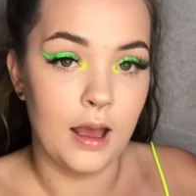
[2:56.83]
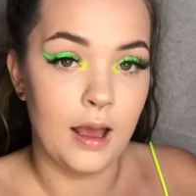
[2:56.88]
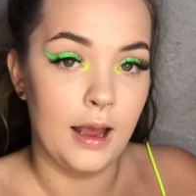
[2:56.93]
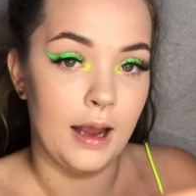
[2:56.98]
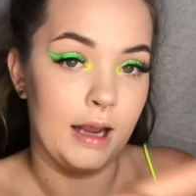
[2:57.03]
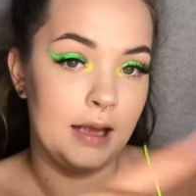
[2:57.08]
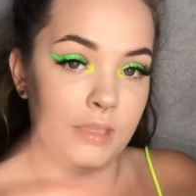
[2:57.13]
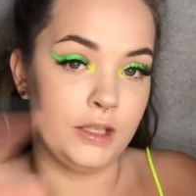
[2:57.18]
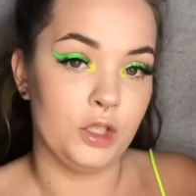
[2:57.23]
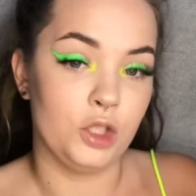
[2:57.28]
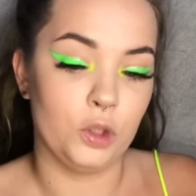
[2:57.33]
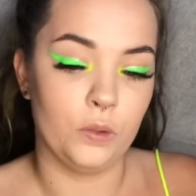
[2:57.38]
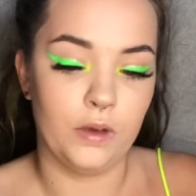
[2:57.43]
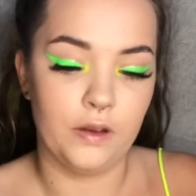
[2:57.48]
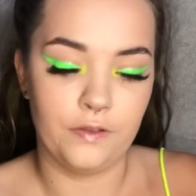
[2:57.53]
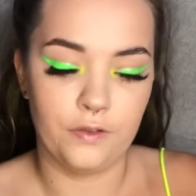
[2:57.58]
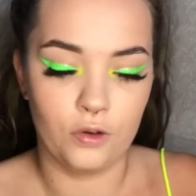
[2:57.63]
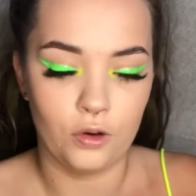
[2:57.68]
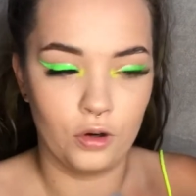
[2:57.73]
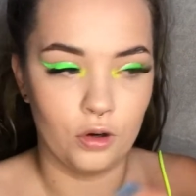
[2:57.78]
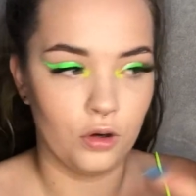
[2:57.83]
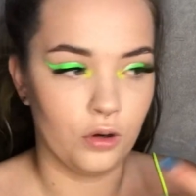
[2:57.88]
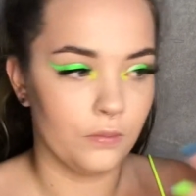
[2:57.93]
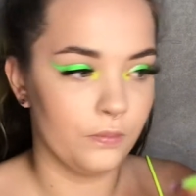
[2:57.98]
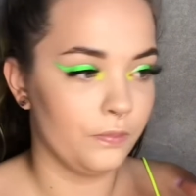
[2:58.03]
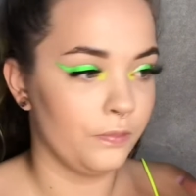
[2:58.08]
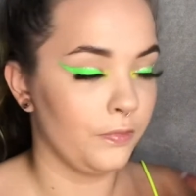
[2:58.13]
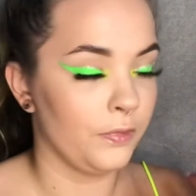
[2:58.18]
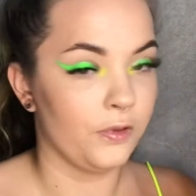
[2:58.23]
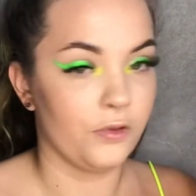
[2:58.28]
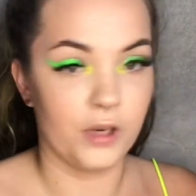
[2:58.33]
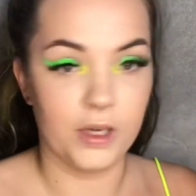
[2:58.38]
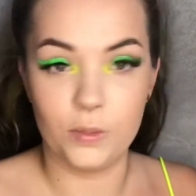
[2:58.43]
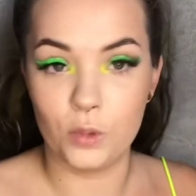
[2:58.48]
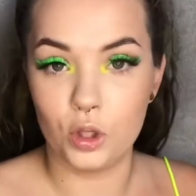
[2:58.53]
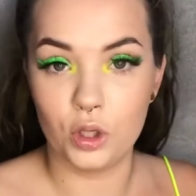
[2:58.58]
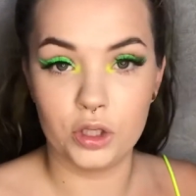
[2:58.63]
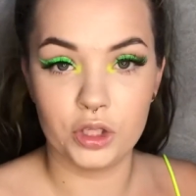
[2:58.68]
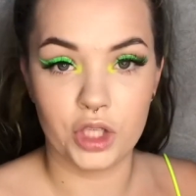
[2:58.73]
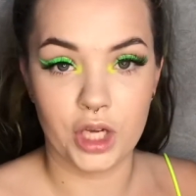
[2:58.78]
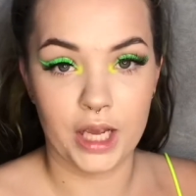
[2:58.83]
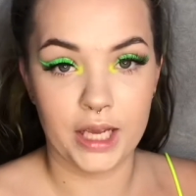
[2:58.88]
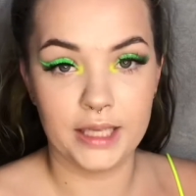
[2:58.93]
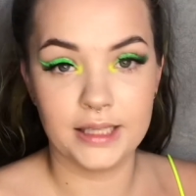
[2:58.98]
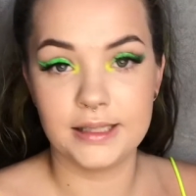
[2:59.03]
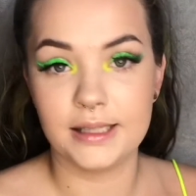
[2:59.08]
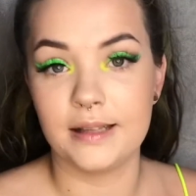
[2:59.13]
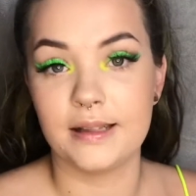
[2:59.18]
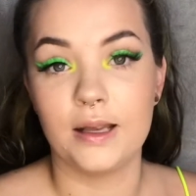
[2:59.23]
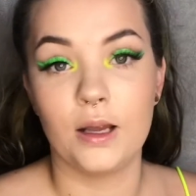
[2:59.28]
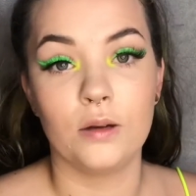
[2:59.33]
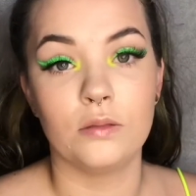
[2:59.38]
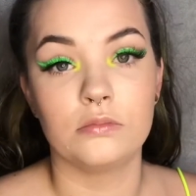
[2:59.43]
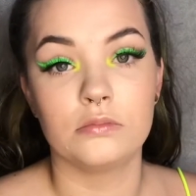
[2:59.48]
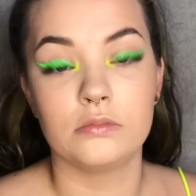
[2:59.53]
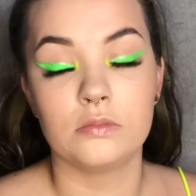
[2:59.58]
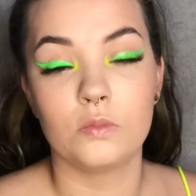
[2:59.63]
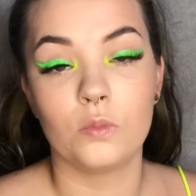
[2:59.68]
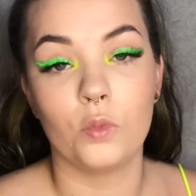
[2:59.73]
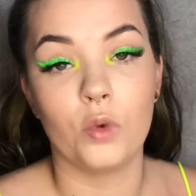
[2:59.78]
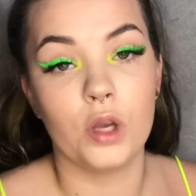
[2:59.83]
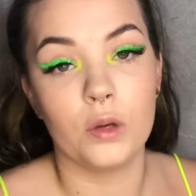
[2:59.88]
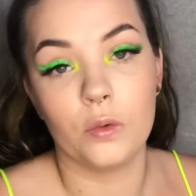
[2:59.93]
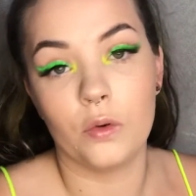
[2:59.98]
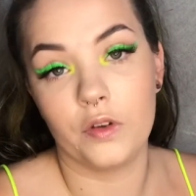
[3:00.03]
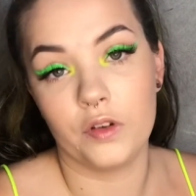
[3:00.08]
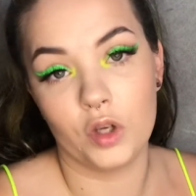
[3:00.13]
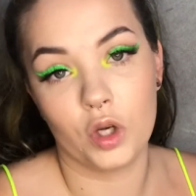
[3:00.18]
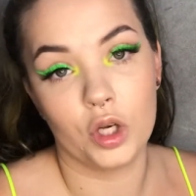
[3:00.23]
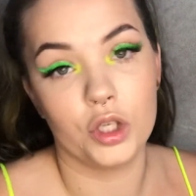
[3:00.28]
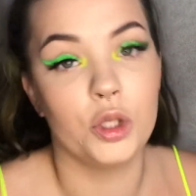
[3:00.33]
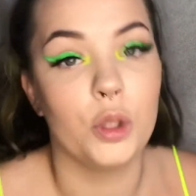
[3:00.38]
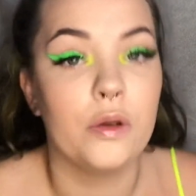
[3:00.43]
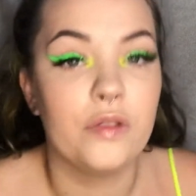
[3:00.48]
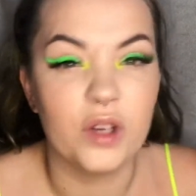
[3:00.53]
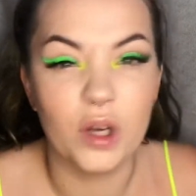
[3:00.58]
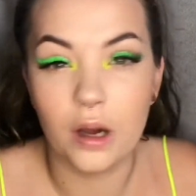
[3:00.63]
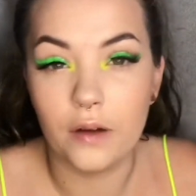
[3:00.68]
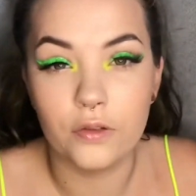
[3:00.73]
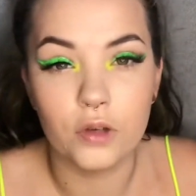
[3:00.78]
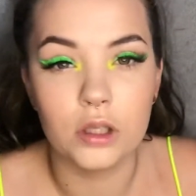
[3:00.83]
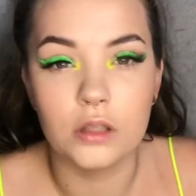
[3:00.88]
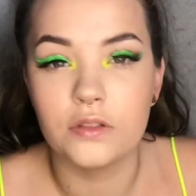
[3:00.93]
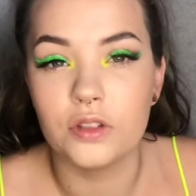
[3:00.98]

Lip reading: and then do it for 3 more shades, and then work what you got. You know, if you don't have colourful